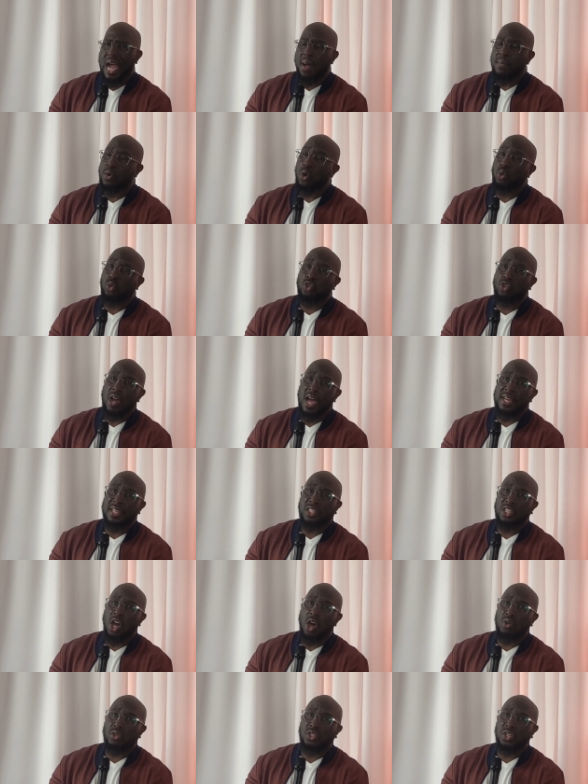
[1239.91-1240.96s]
I'm going to try
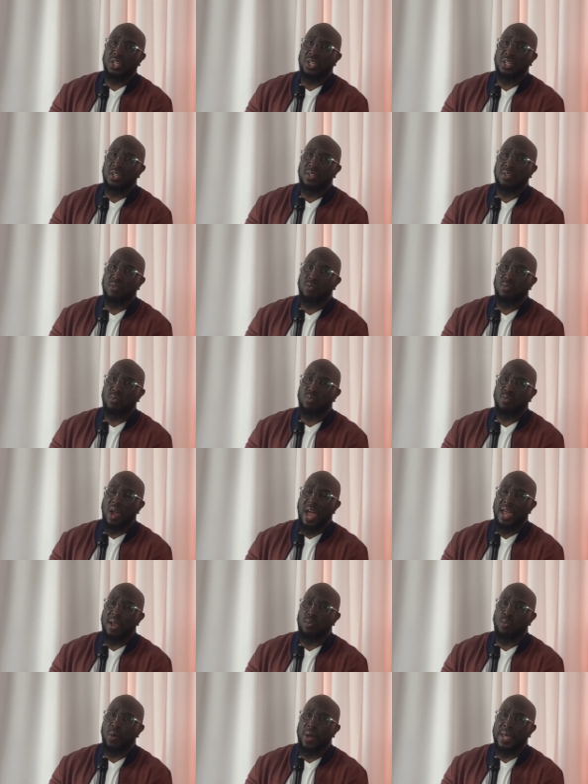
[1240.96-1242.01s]
to talk to you the
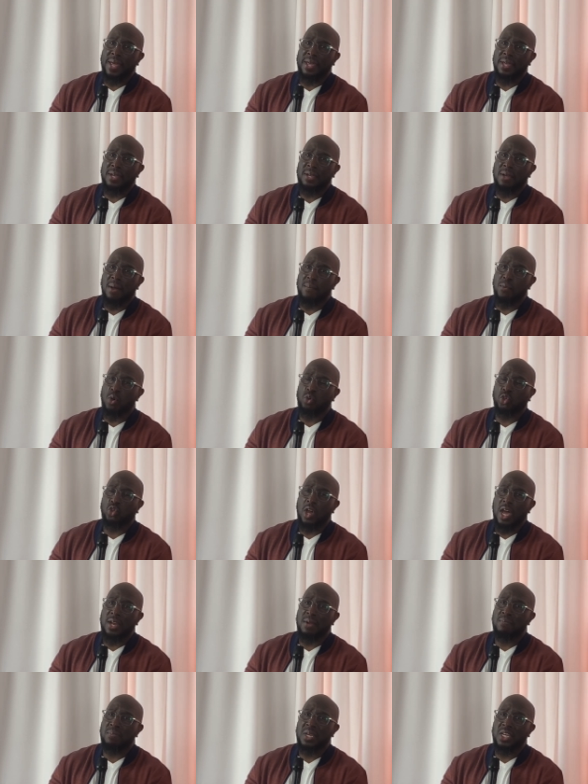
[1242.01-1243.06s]
right way. I'm going to
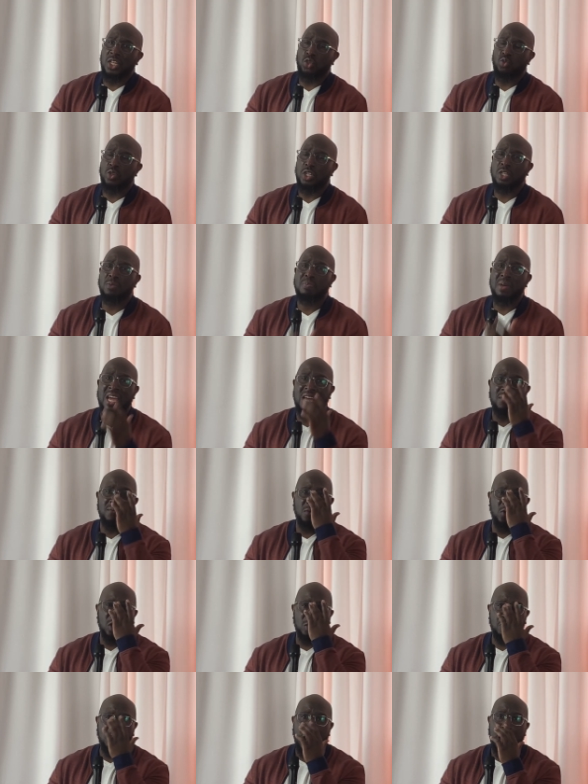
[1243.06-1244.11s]
try to be as
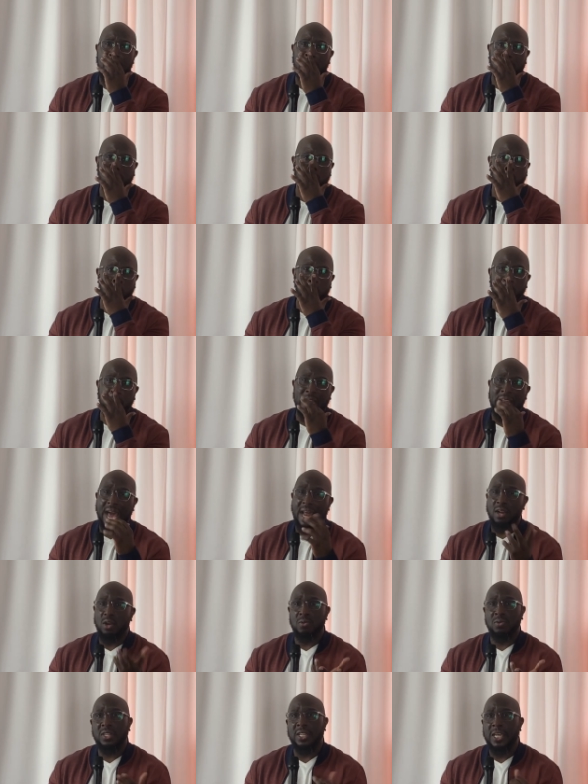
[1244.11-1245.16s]
respectful as possible, but
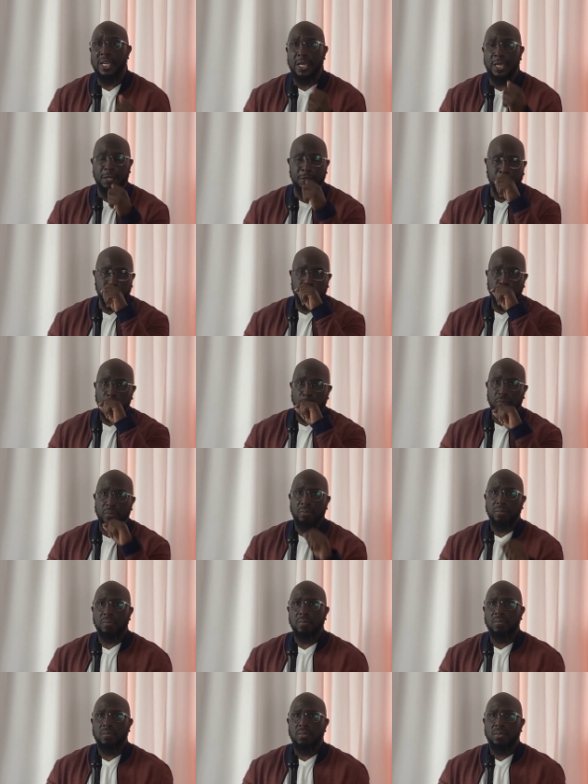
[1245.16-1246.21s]
I don't think
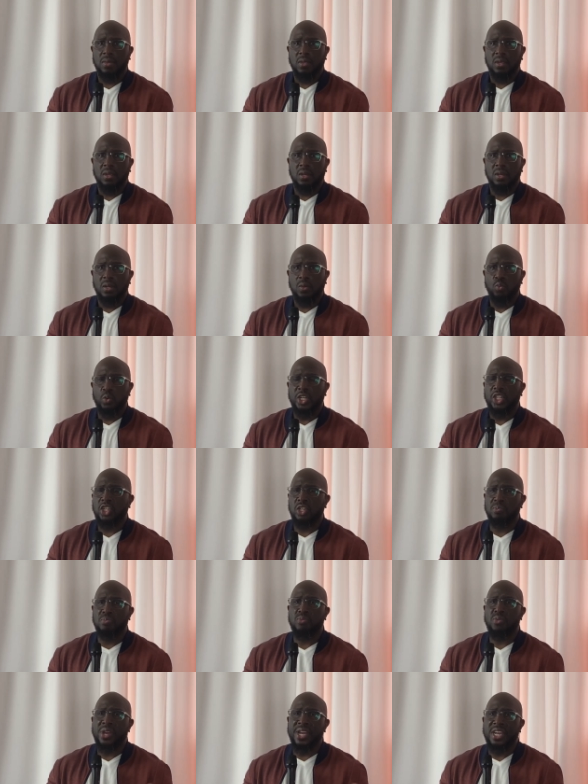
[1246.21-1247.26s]
we
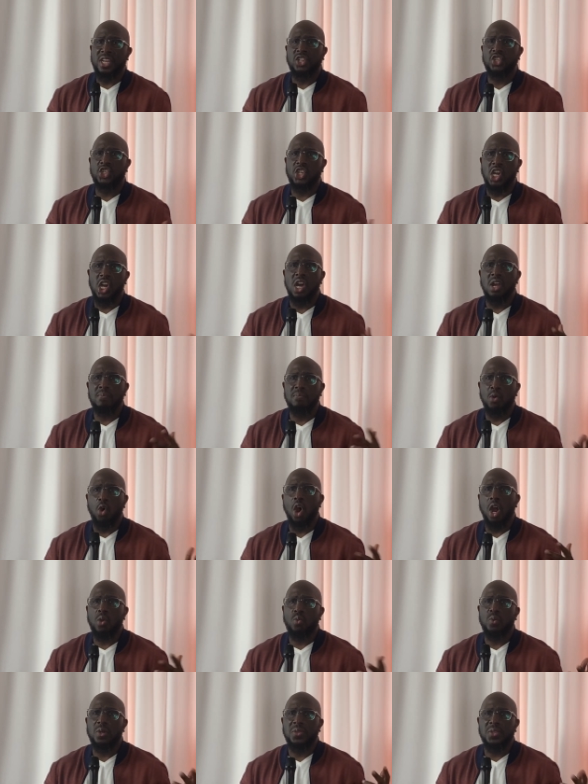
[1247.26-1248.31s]
should bring John
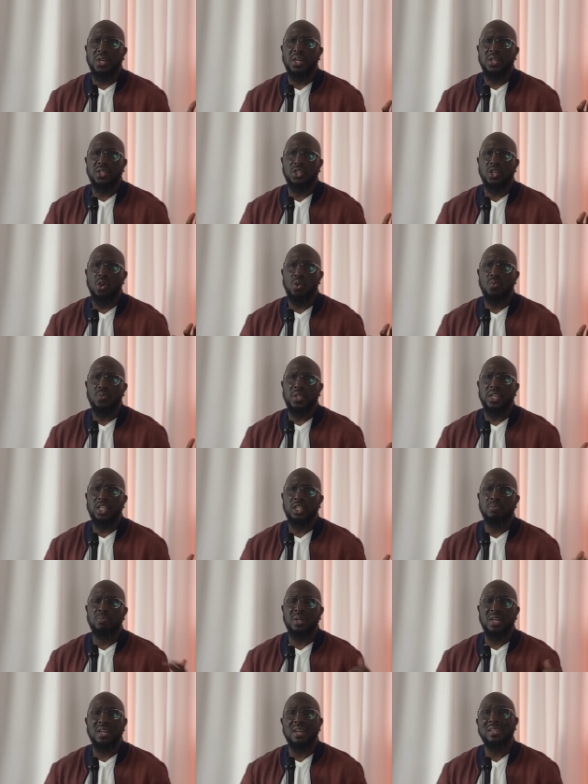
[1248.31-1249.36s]
Mark with us on
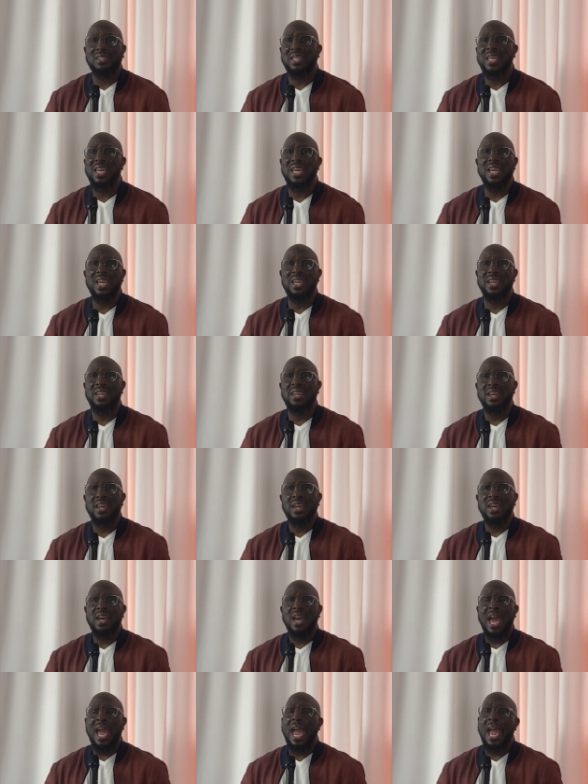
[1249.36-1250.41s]
this because he
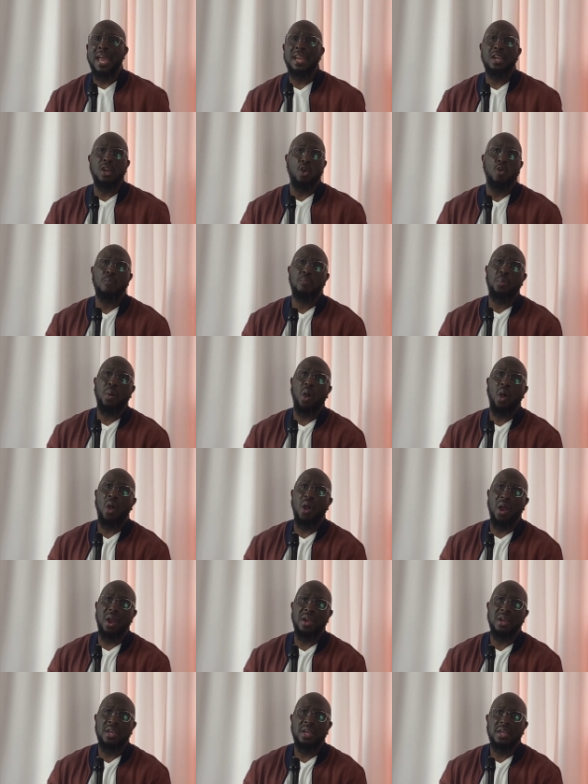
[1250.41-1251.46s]
had no
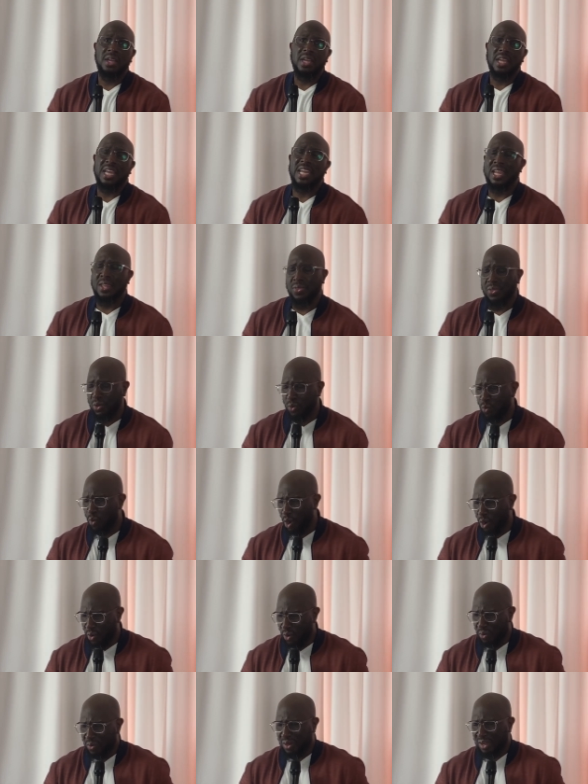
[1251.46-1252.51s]
part in the
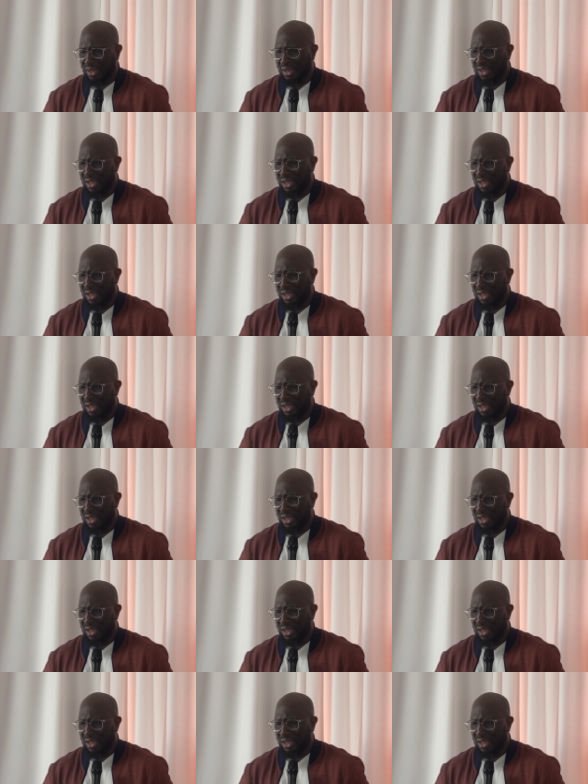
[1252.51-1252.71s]
work.